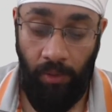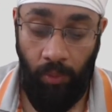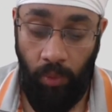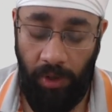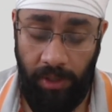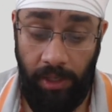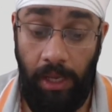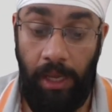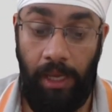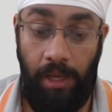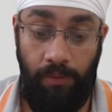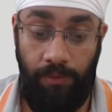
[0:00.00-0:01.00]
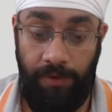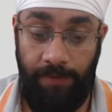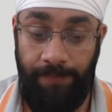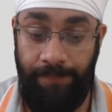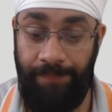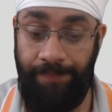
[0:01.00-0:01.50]
one account
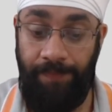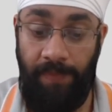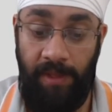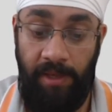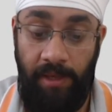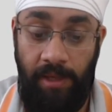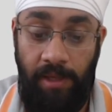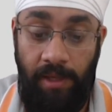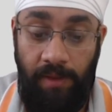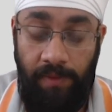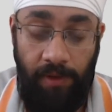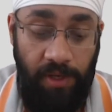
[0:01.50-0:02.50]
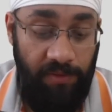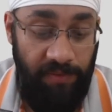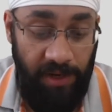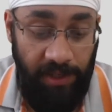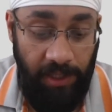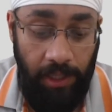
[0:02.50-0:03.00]
then you have
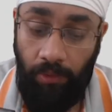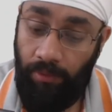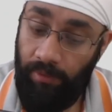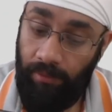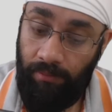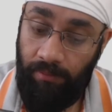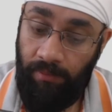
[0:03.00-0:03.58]
rent account.